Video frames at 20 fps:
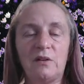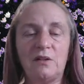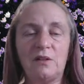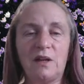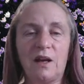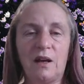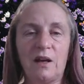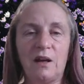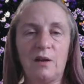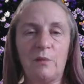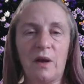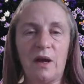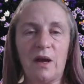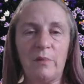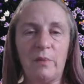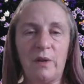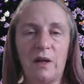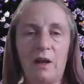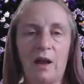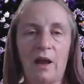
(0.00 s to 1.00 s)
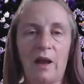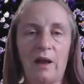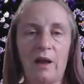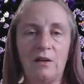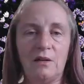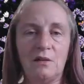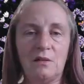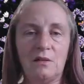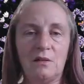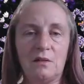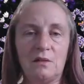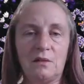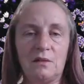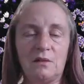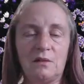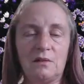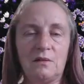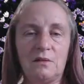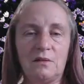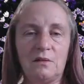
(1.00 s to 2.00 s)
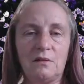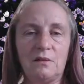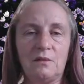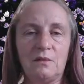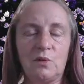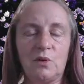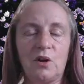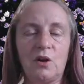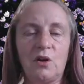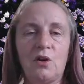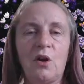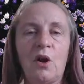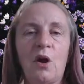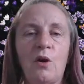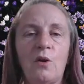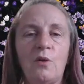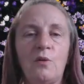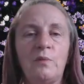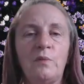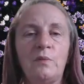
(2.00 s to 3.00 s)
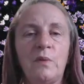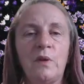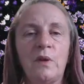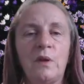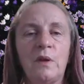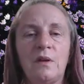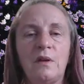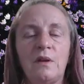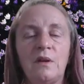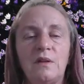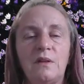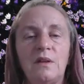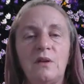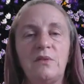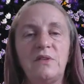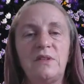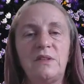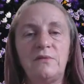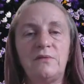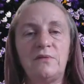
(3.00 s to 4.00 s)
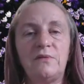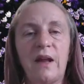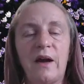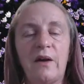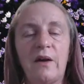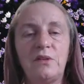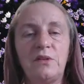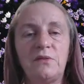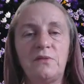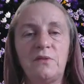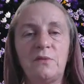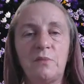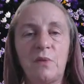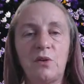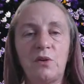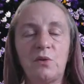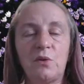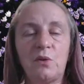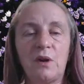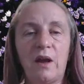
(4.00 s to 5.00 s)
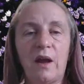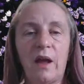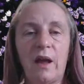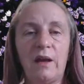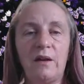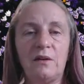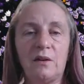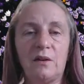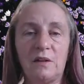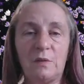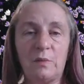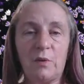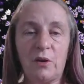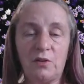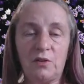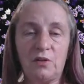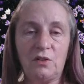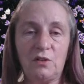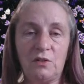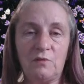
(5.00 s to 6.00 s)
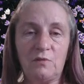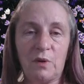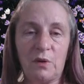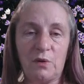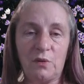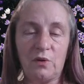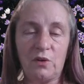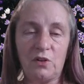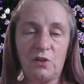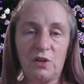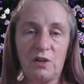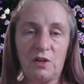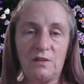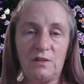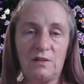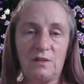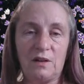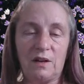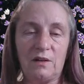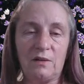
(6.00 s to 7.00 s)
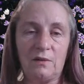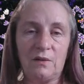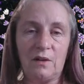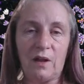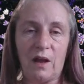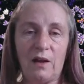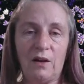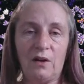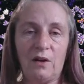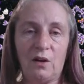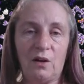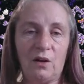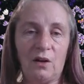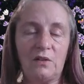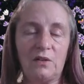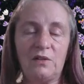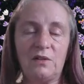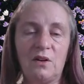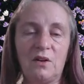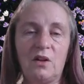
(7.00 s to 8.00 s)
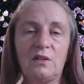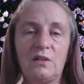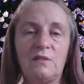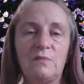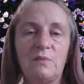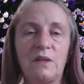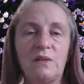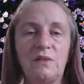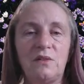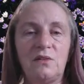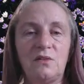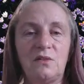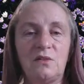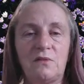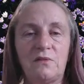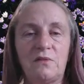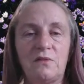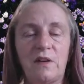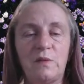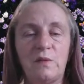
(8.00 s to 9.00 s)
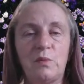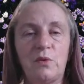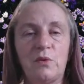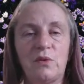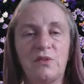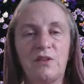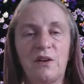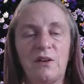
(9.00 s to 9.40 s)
I got to cuddle a baby. And when I got home, there were some flowers from my daughter, and I spoke to two of my daughters yesterday. And I got lots and lots of messages on Facebook.